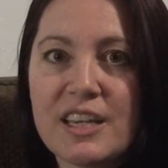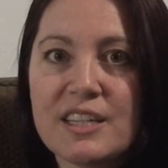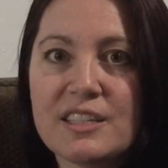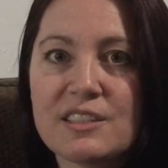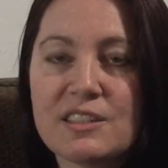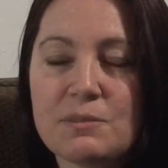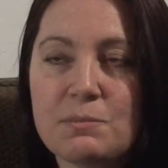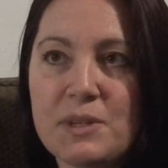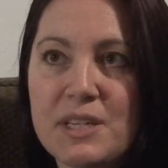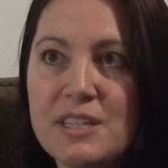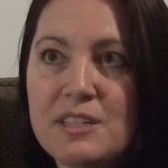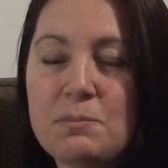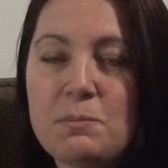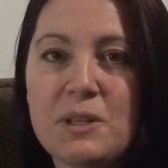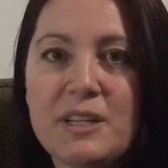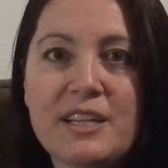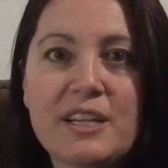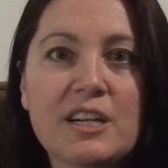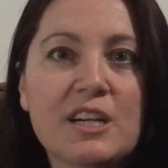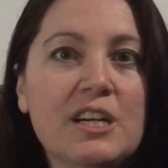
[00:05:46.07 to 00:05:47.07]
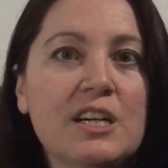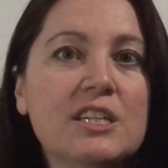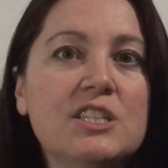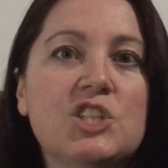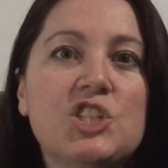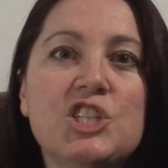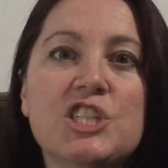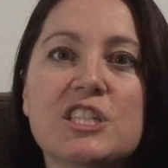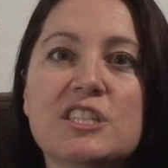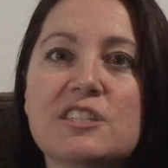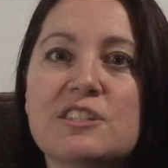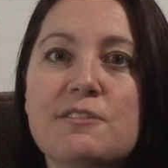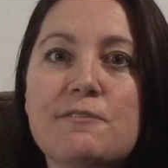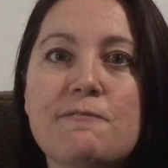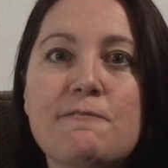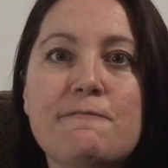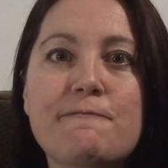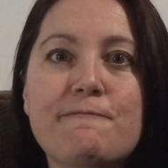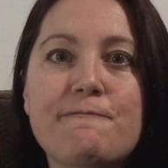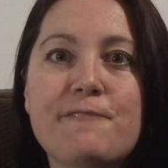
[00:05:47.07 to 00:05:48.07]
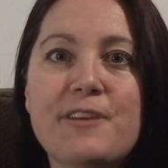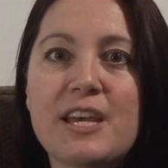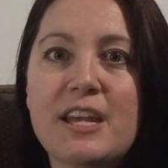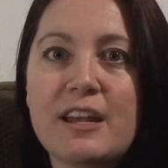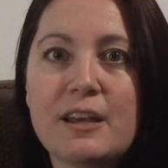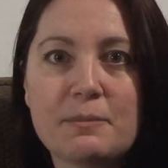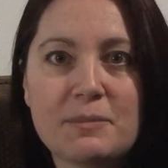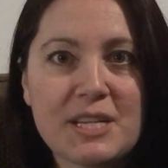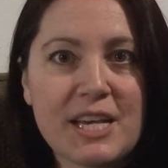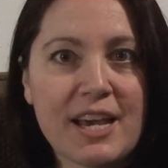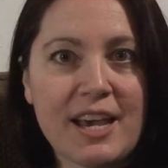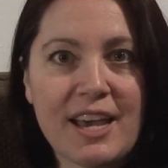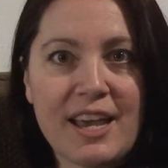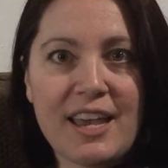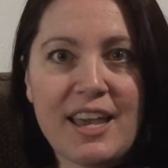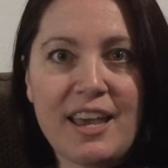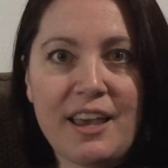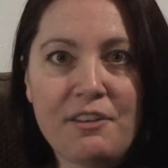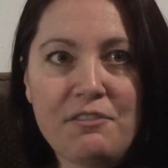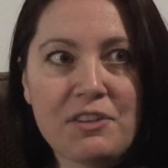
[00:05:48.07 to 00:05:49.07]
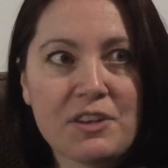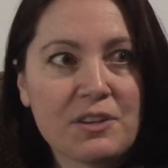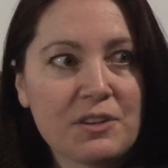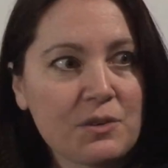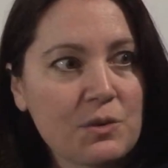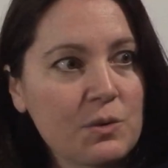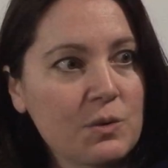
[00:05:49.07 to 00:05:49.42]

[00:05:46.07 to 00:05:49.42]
Is the bass player just fed up to high heaven,